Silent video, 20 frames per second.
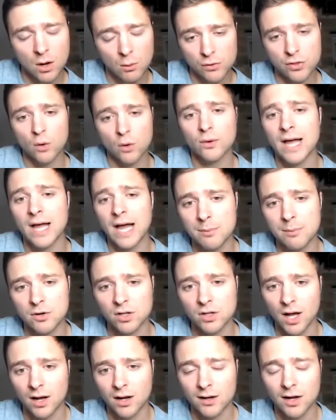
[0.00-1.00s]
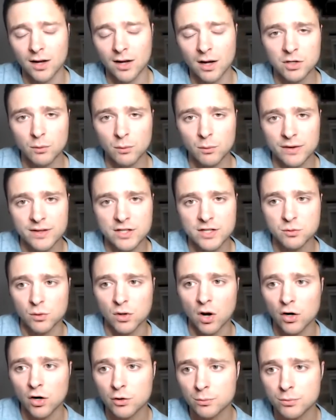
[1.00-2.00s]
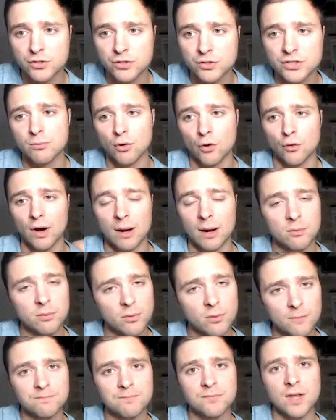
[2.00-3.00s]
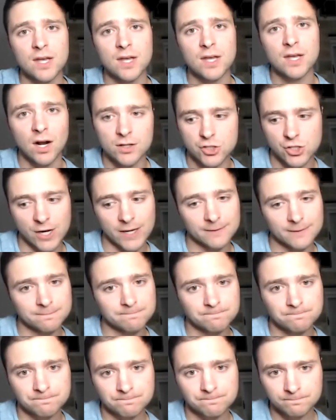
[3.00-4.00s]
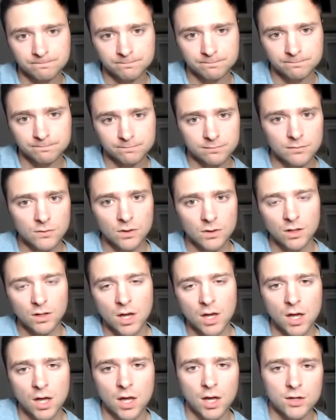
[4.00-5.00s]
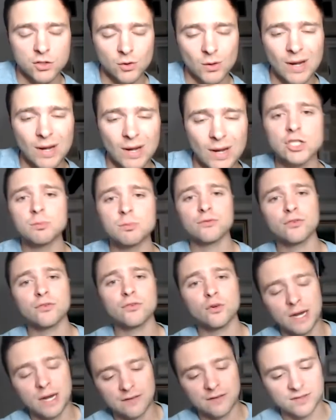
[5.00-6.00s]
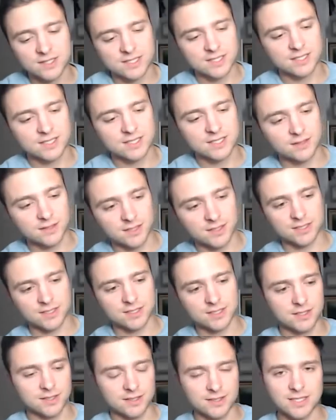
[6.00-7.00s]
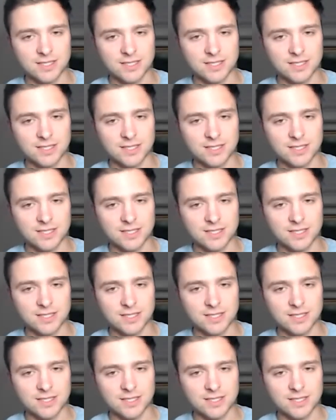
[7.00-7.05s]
with no capital lockup in a way that is 100% programmable and on-chain. So at Superfluid, we have this